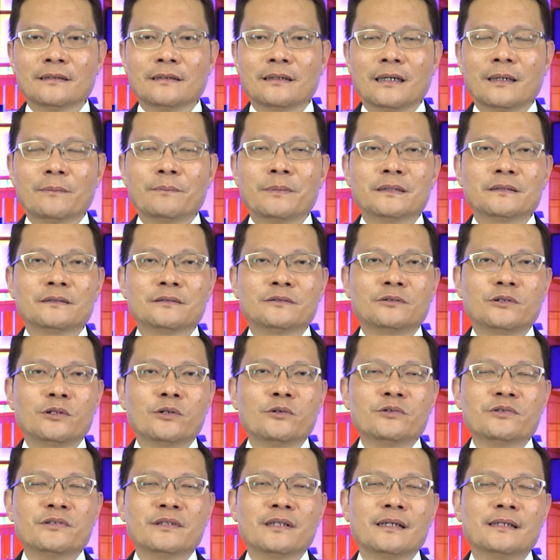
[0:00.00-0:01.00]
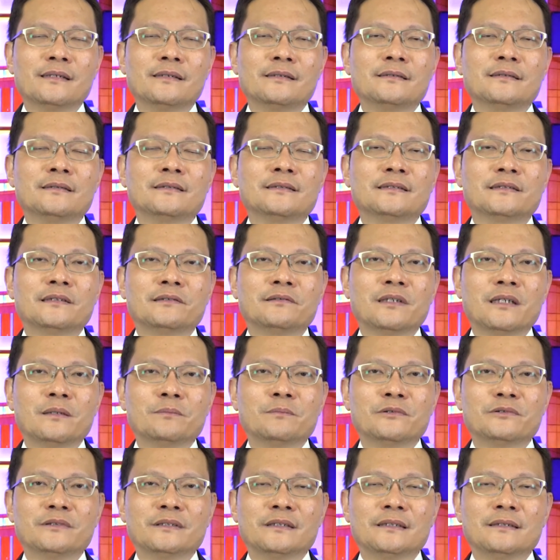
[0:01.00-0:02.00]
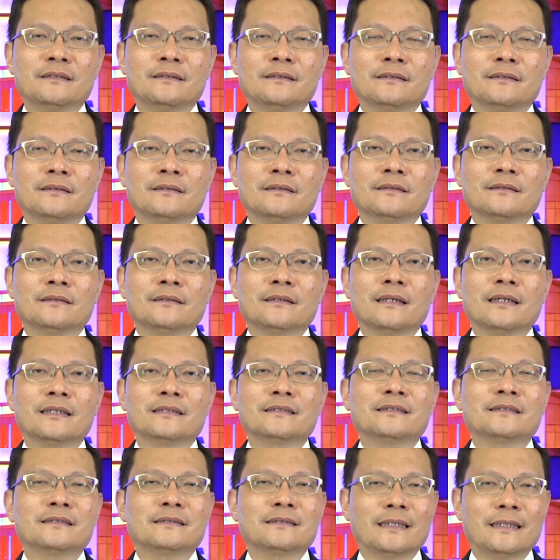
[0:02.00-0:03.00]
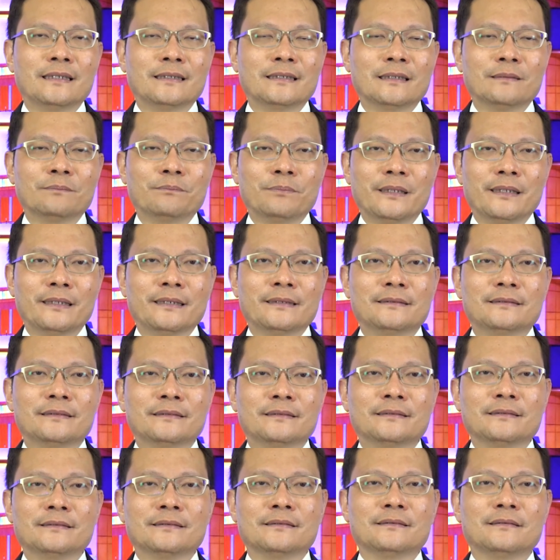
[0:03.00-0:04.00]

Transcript: a betrothal ceremony has taken place."